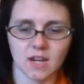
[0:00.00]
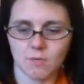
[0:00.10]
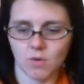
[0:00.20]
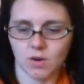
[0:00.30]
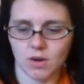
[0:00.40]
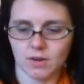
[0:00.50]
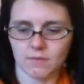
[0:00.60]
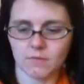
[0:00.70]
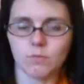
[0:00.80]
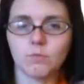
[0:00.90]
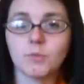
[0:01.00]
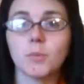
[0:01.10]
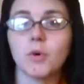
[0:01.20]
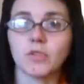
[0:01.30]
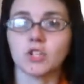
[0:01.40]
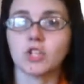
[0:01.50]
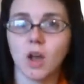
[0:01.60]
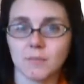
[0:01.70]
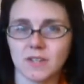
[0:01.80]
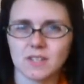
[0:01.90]
anymore to put in the
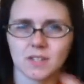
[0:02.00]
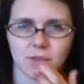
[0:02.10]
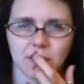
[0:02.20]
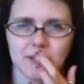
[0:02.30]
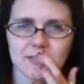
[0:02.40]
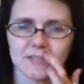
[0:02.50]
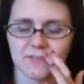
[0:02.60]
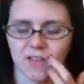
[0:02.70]
shop necessarily because it's a